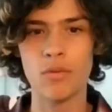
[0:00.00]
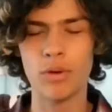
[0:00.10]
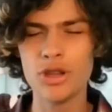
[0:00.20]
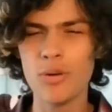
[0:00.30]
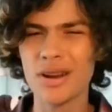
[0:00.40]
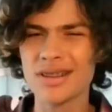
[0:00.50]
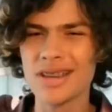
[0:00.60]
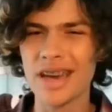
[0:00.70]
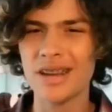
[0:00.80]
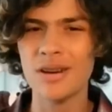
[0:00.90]
when you want to
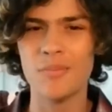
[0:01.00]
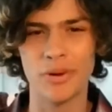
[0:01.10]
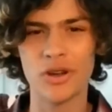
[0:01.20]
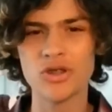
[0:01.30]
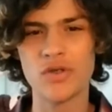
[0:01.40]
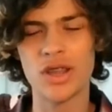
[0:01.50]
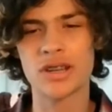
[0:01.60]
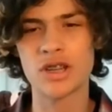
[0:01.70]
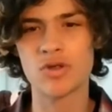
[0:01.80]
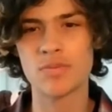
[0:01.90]
skate, but also feel
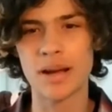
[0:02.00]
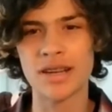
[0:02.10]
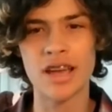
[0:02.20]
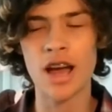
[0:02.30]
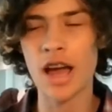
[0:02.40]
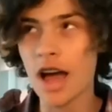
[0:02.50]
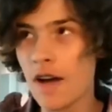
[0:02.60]
like disrespecting